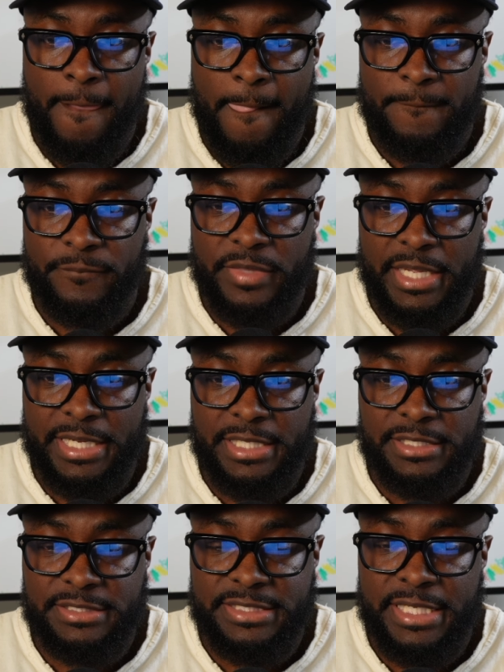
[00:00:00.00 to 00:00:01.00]

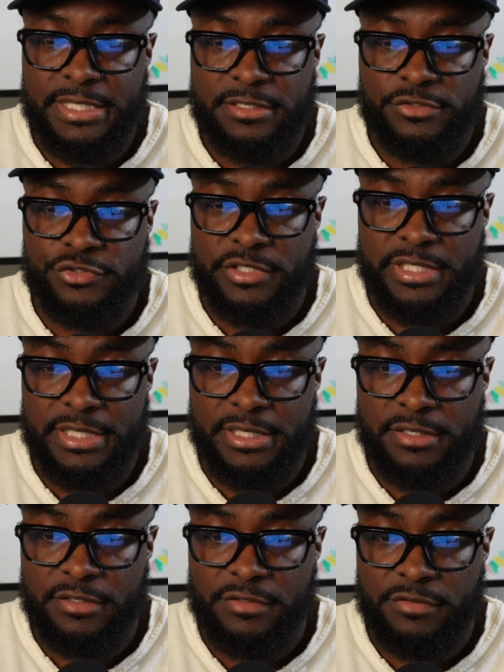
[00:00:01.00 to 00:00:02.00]
they tend to
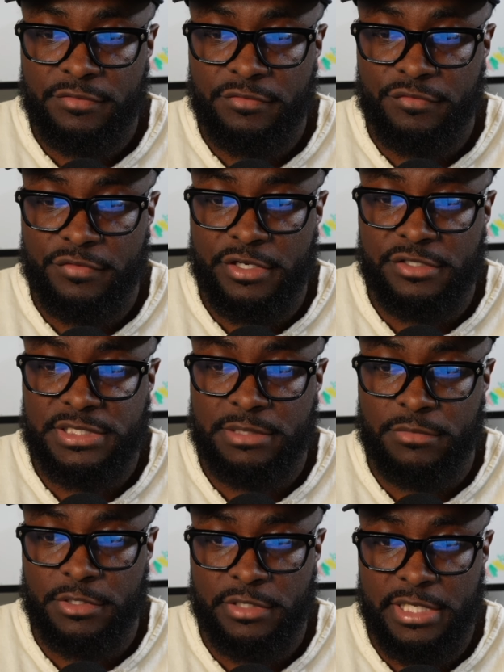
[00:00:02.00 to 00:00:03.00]
trend very
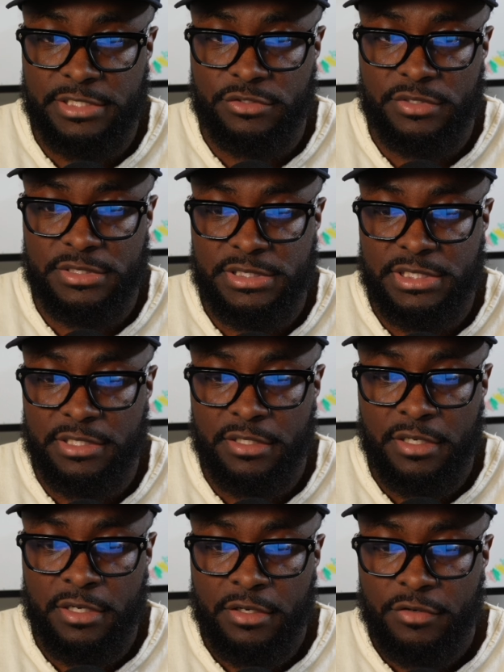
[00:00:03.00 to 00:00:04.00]
similar, as you can see
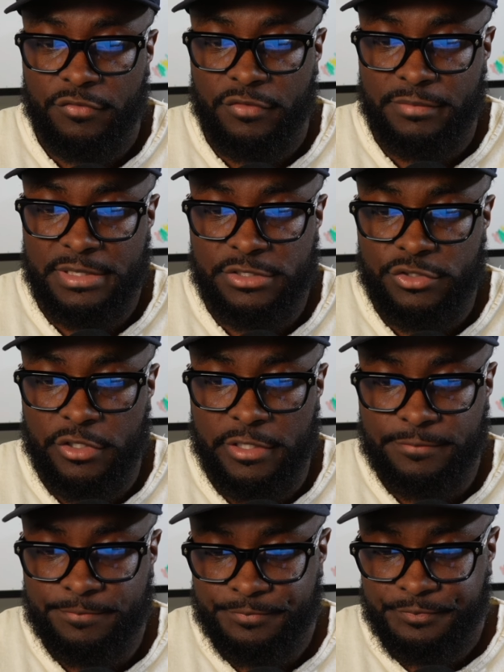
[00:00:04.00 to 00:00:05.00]
from this
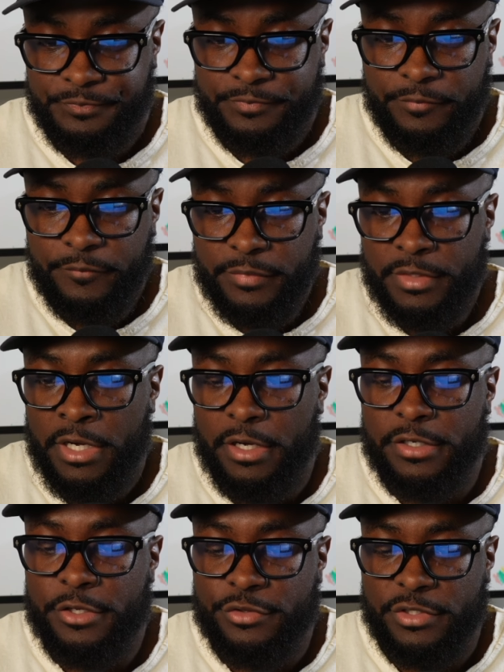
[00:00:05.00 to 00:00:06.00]
chart.
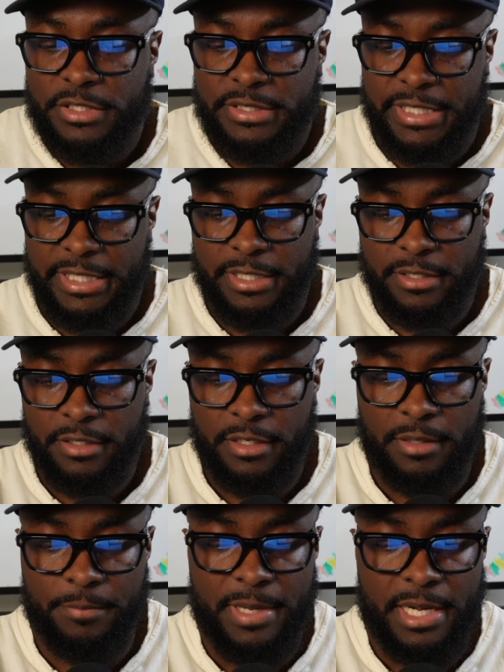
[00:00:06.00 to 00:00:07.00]
Another good thing
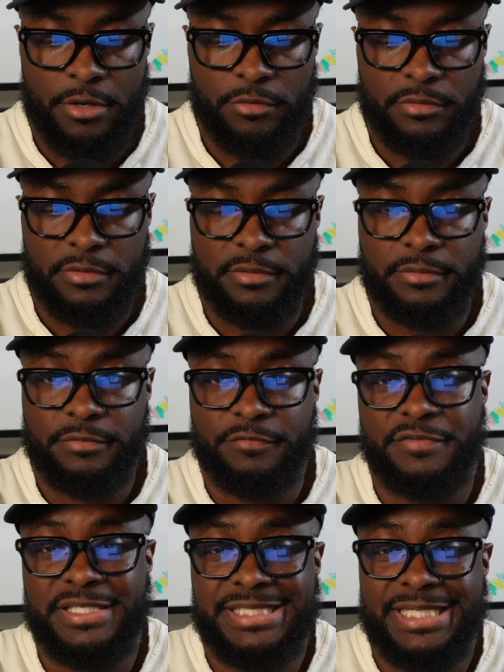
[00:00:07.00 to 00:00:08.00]
about
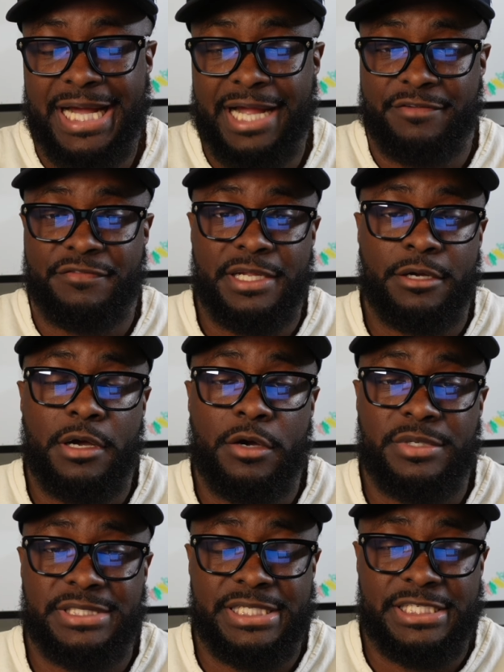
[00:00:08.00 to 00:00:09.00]
VTI and VOO
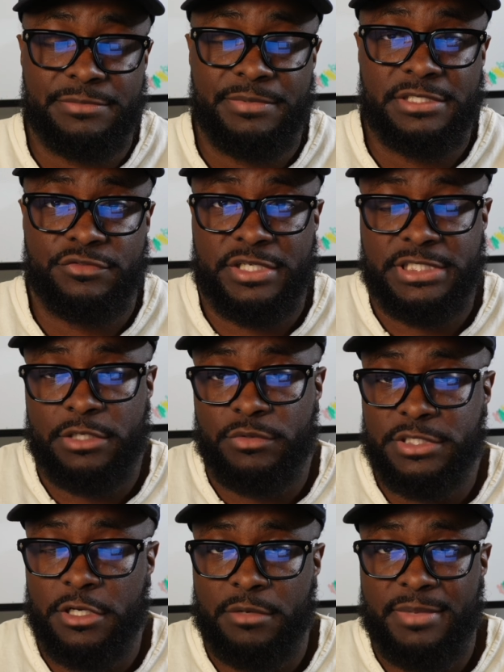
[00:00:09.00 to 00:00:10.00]
is the expense ratio. We
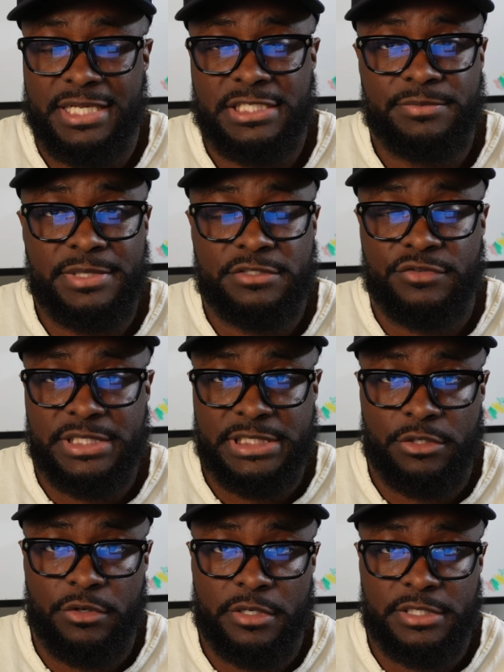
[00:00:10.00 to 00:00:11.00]
talk about expense
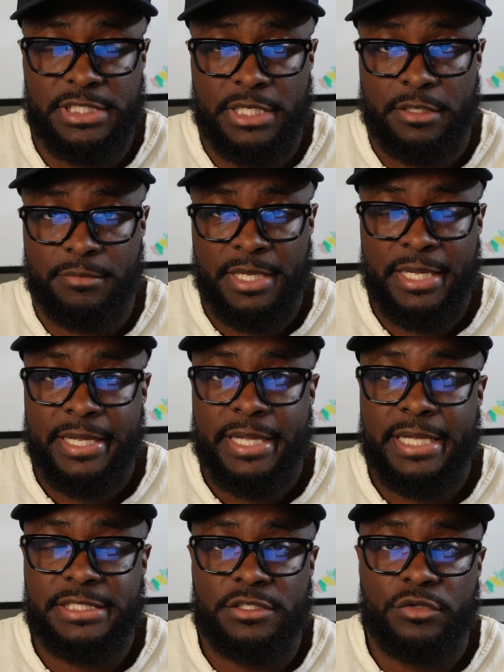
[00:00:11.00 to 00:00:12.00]
ratio all the time.
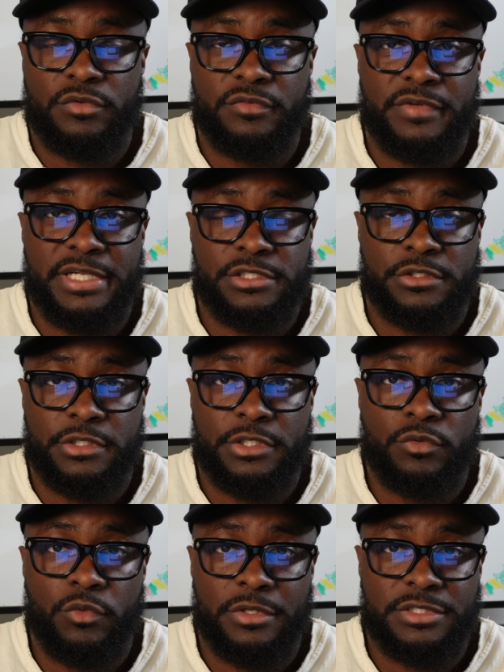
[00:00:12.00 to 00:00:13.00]
As a new investor,
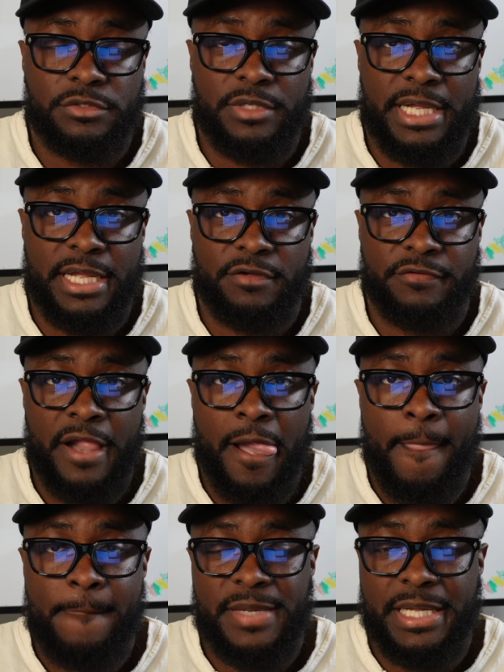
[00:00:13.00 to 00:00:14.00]
you want to have
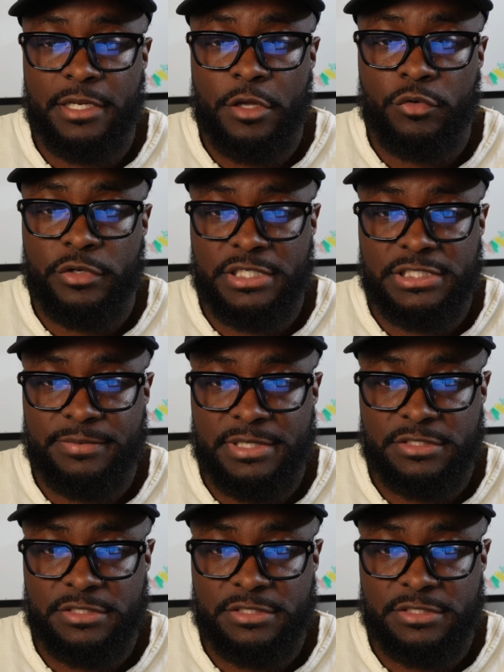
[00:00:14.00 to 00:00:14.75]
a lower expense